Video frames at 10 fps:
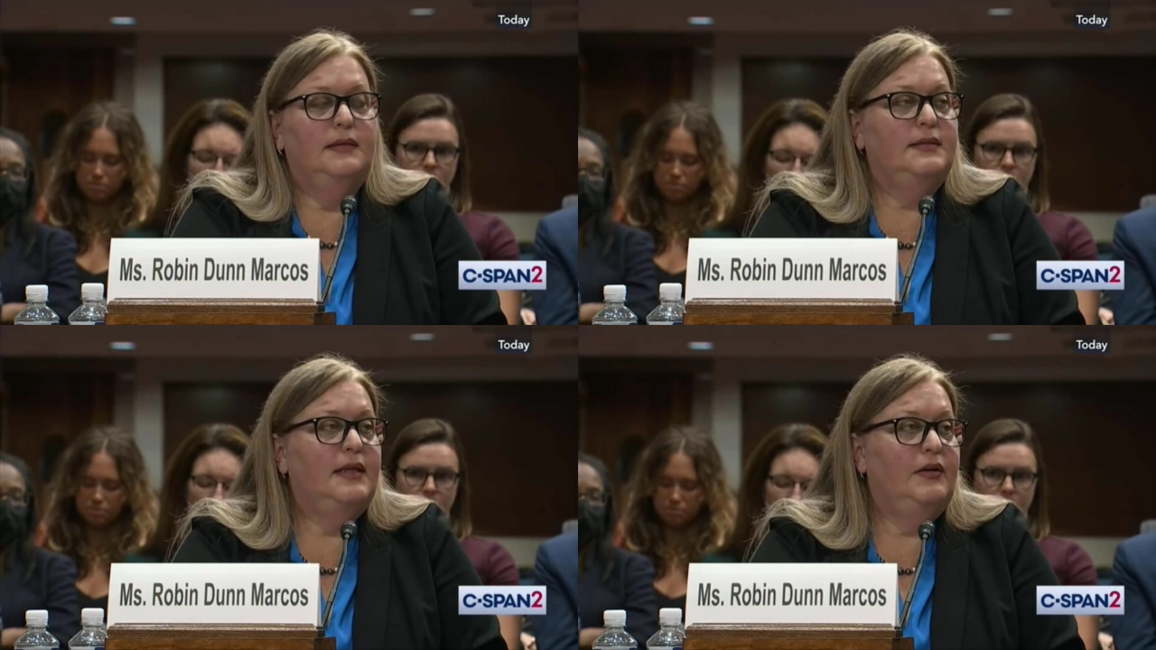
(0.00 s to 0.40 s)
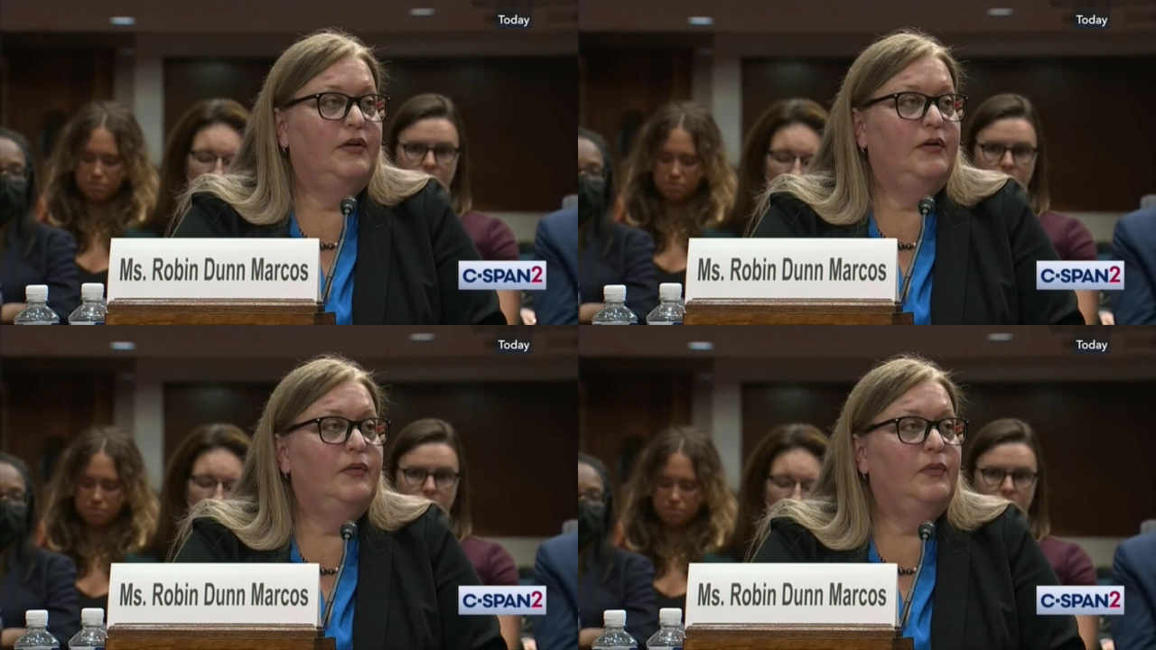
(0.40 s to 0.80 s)

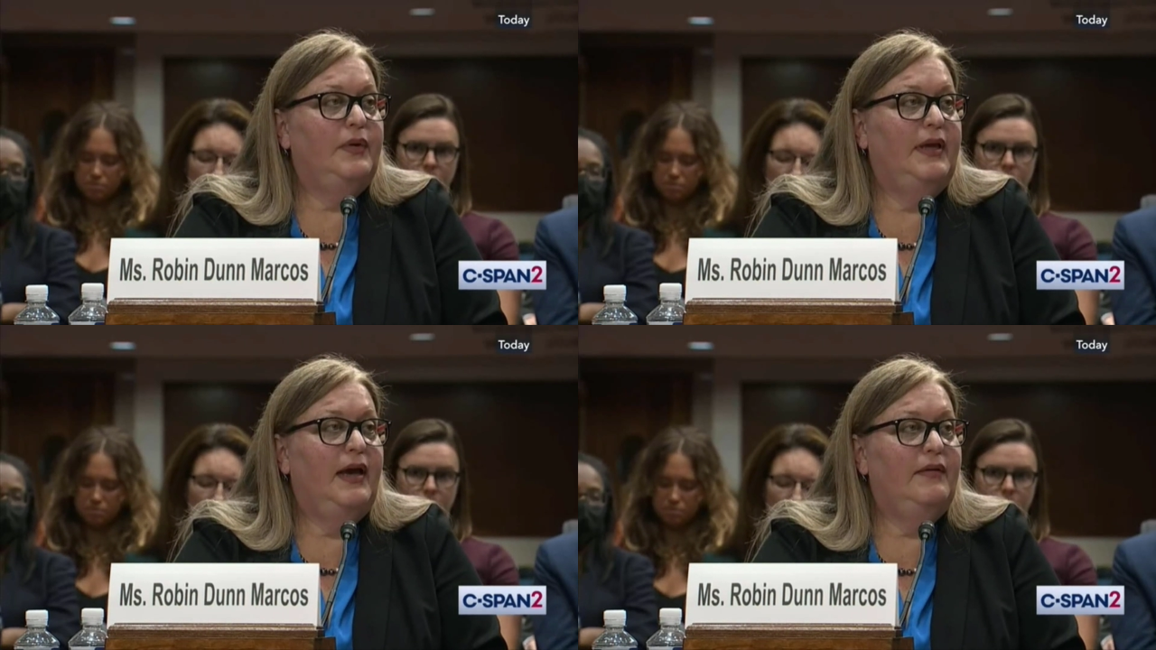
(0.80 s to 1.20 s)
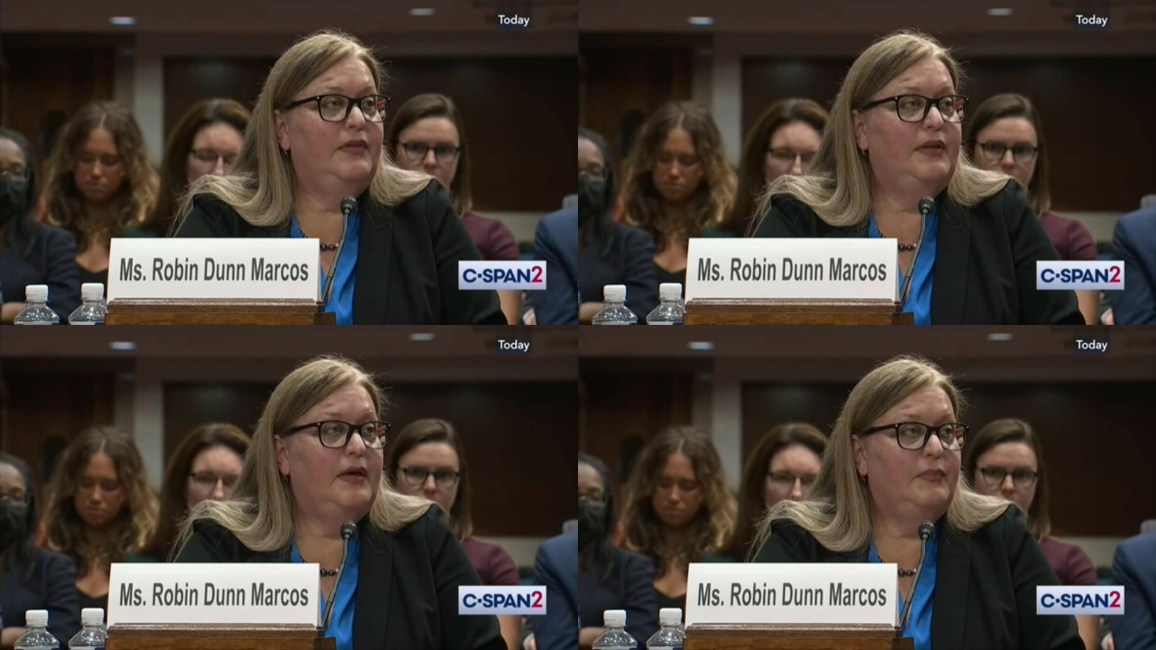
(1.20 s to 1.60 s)
Speaker 1: Senator, we have a
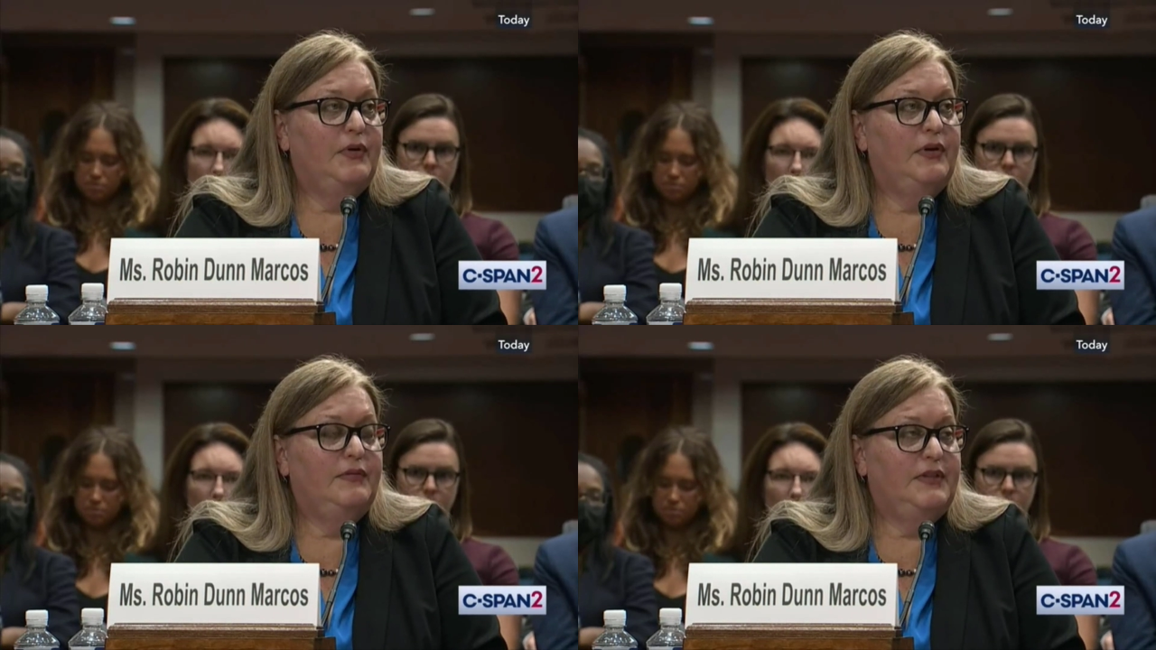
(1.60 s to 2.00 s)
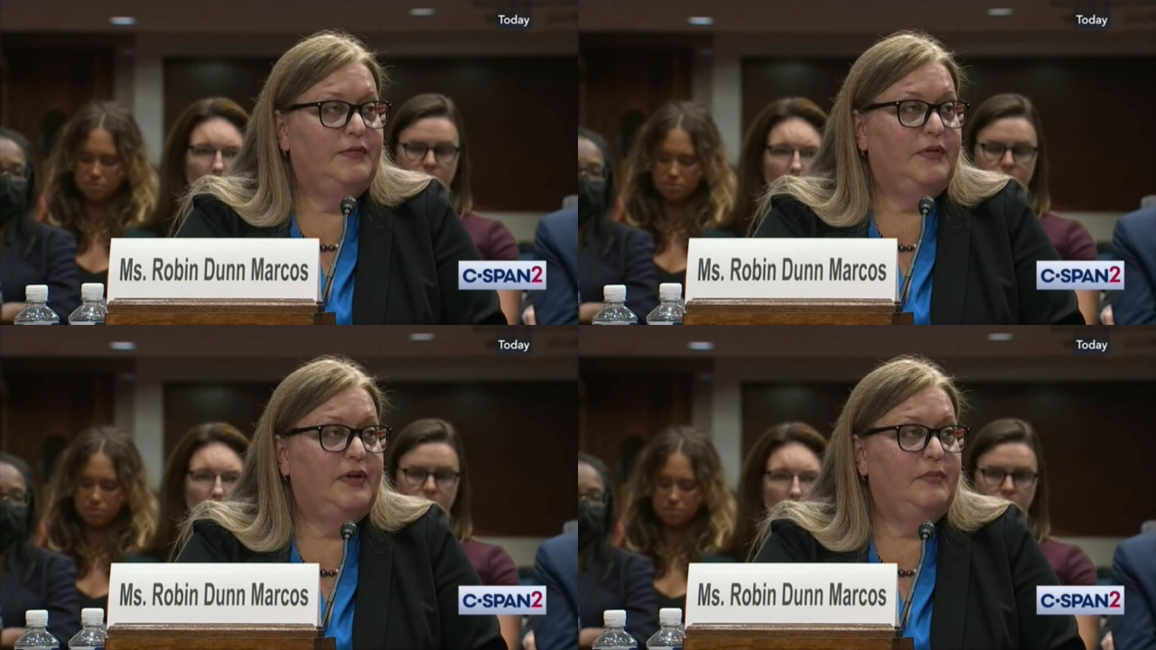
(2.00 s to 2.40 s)
number of
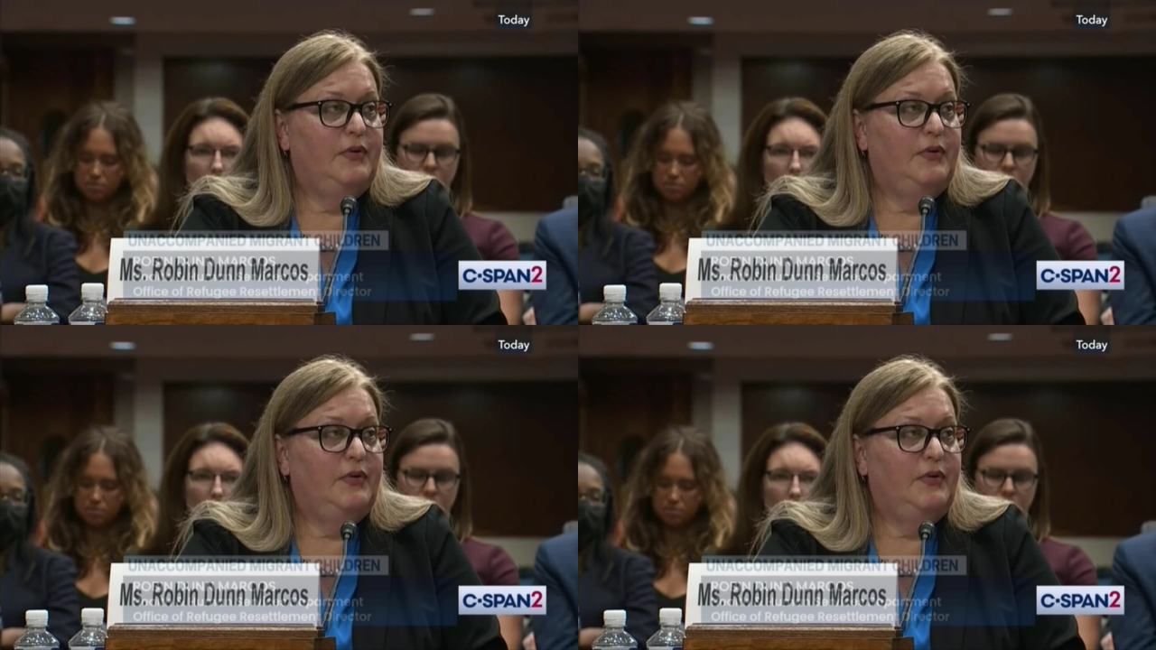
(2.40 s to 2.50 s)
different